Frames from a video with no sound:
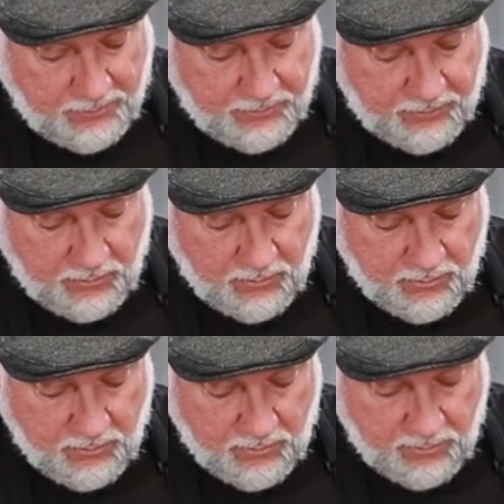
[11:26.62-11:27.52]

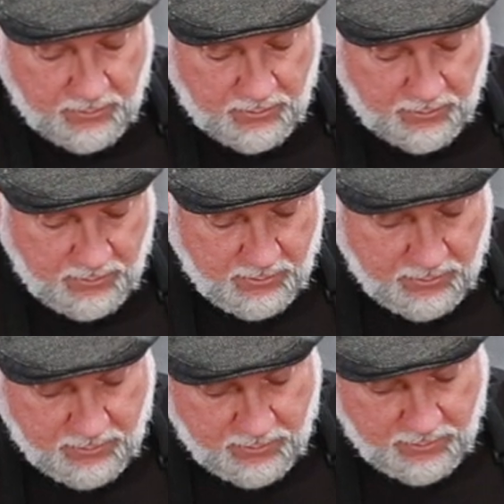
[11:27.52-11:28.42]

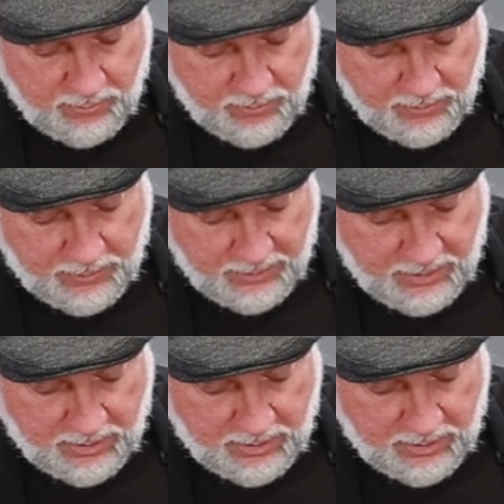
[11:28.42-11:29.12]
[no speech]